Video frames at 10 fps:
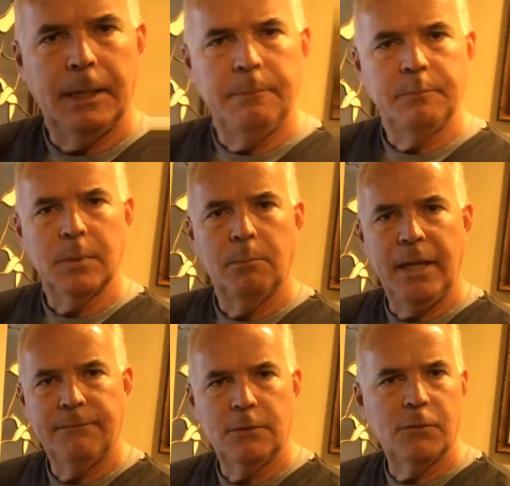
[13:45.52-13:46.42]
um,
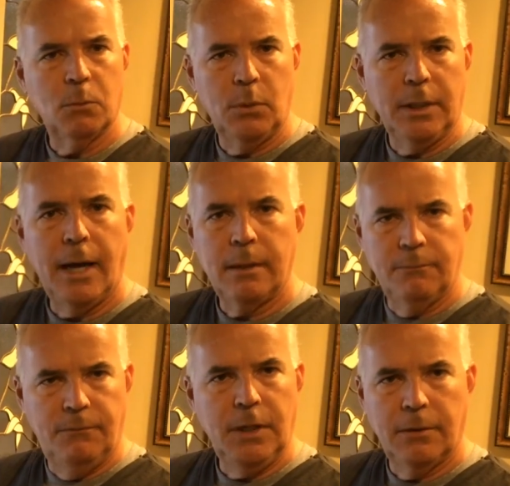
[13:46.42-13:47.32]
benefits that we got
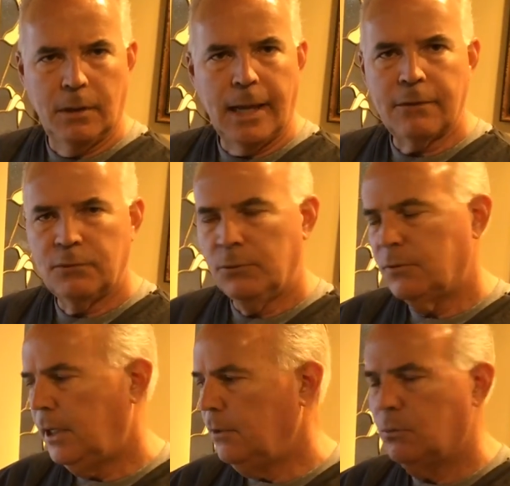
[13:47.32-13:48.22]
via the last two
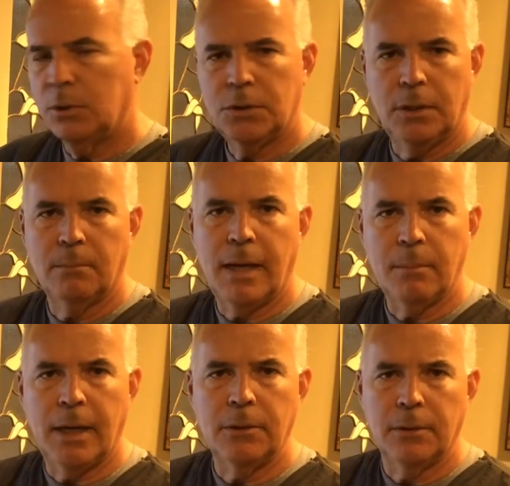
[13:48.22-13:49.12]
studies, which in my
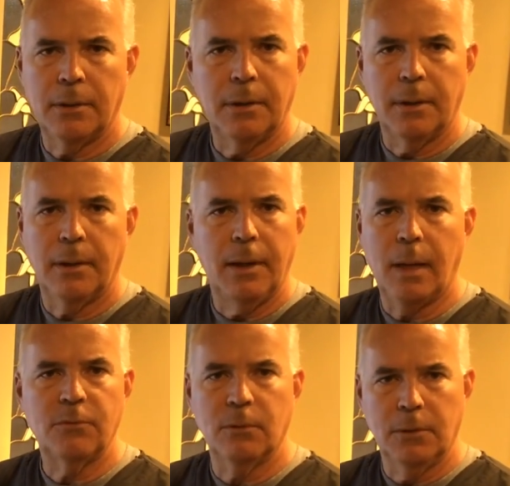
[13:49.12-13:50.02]
mind are, are
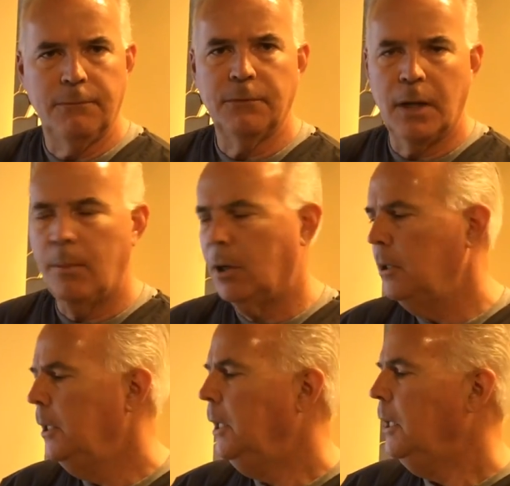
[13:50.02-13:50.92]
absolutely
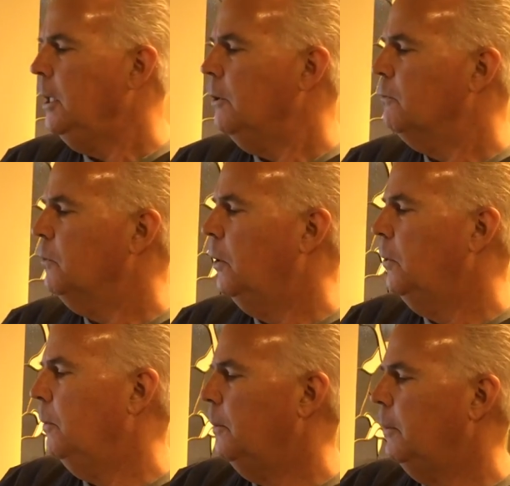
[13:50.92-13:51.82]
phenomenal.
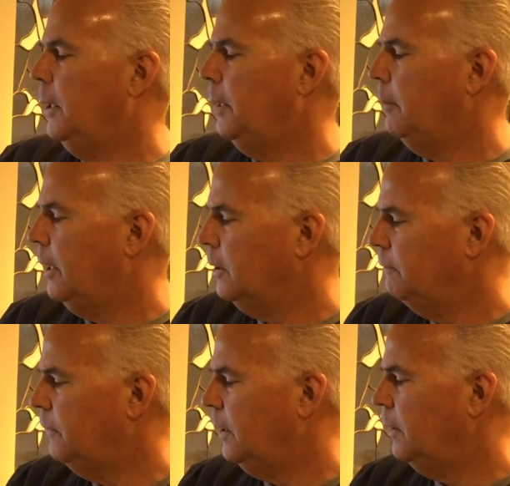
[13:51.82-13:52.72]
So um, our
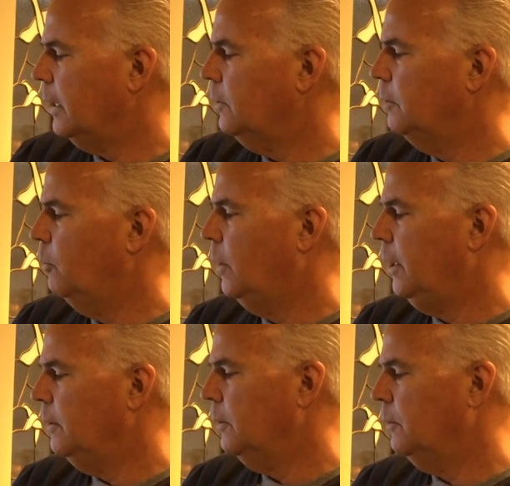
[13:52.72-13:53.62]
good friend Dr.
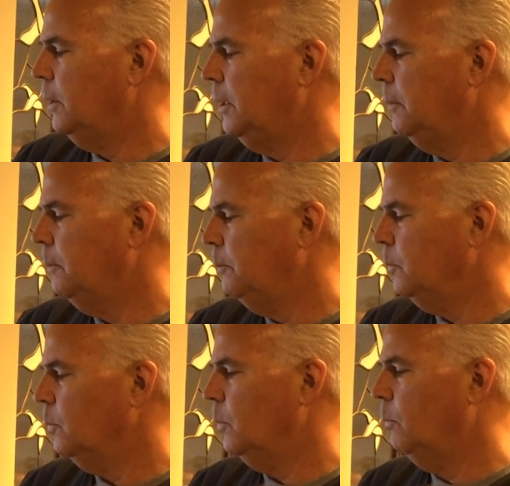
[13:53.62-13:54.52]
DuBois, um,
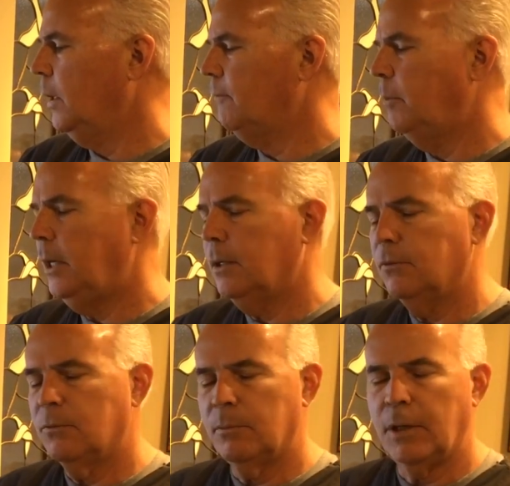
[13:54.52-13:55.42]
one of
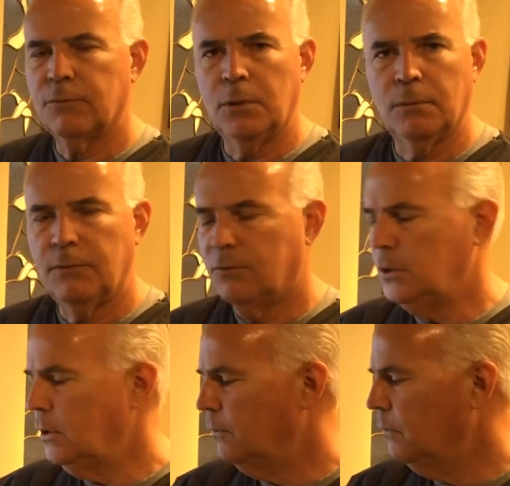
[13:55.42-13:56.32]
America's best known
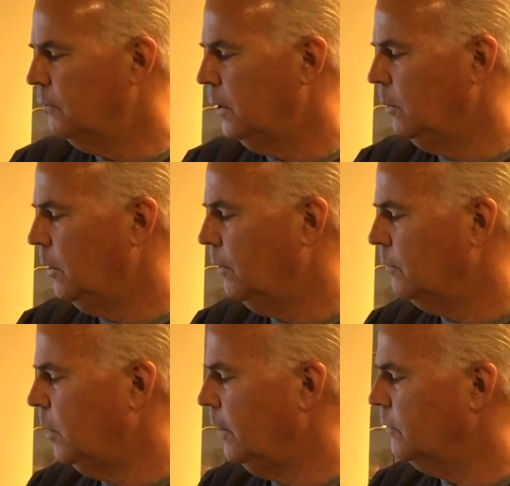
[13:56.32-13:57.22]
physicians and certainly one of the
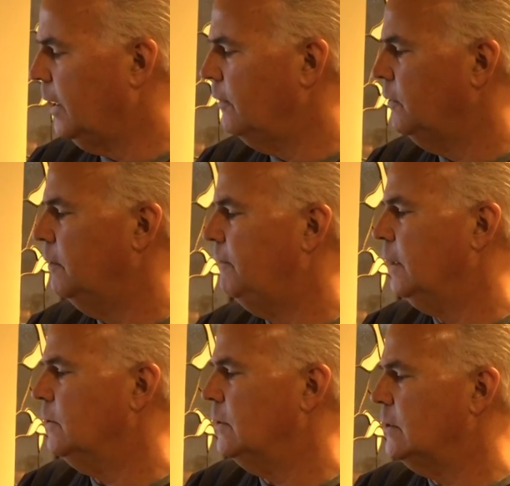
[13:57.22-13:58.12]
smartest guys in
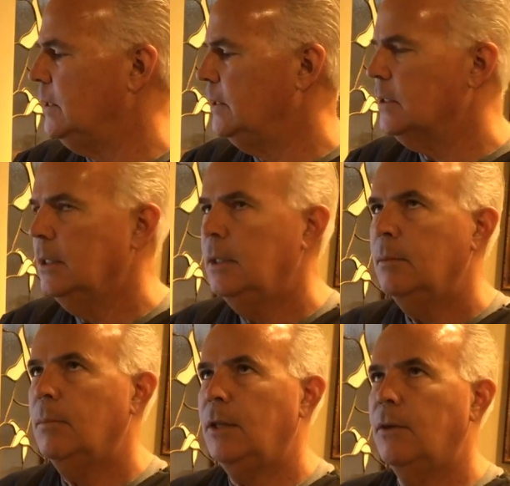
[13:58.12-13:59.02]
infectious disease,
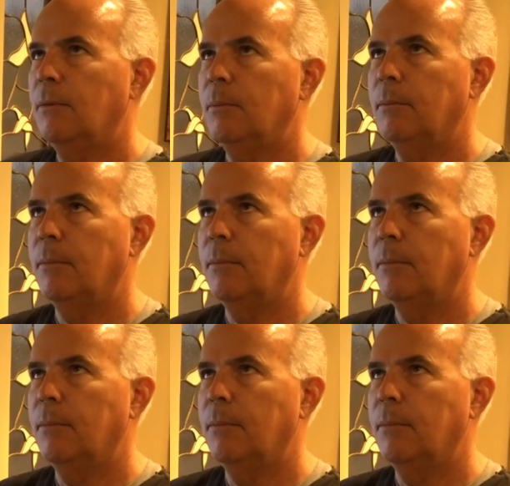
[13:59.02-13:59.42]
made the